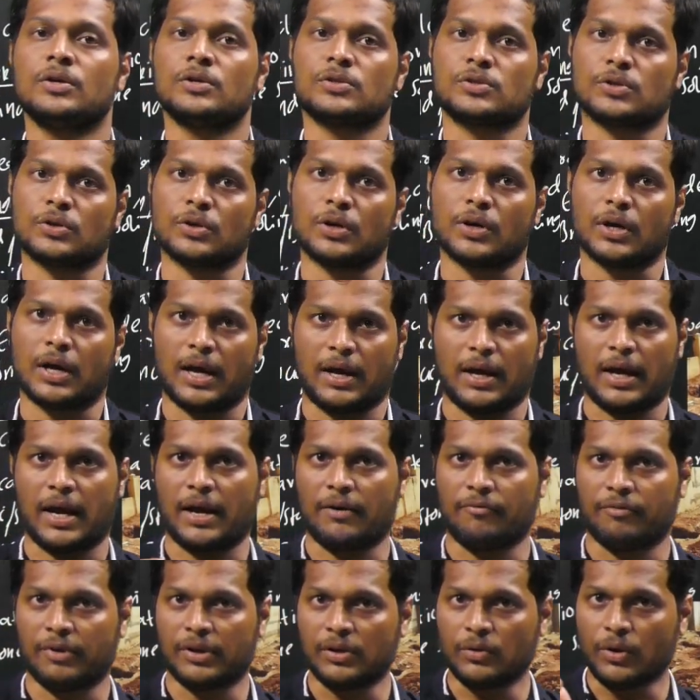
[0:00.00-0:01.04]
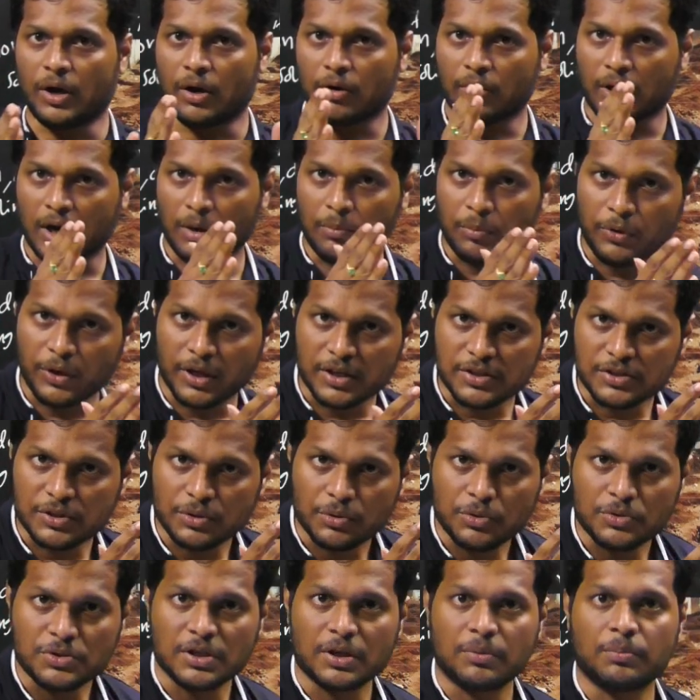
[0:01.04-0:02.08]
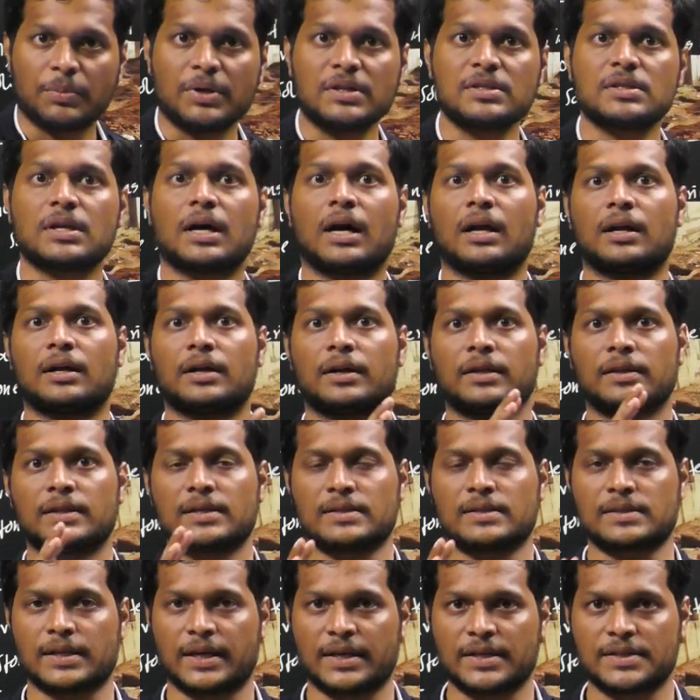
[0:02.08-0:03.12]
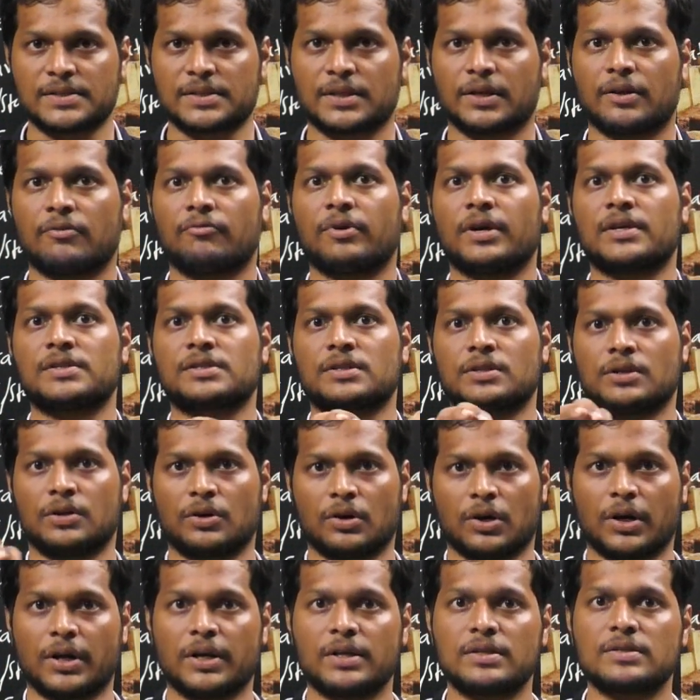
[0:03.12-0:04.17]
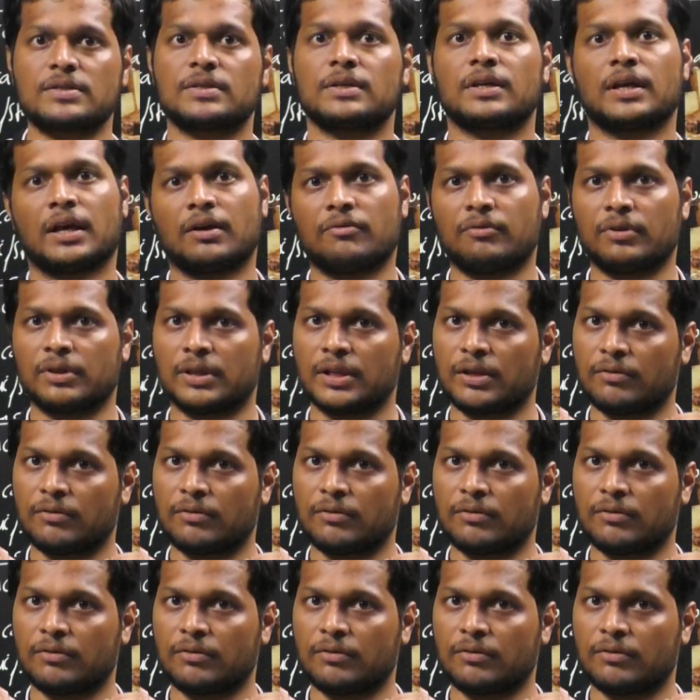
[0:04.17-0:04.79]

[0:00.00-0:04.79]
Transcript: So when you have come to execution means already the site surveys, drawings, everything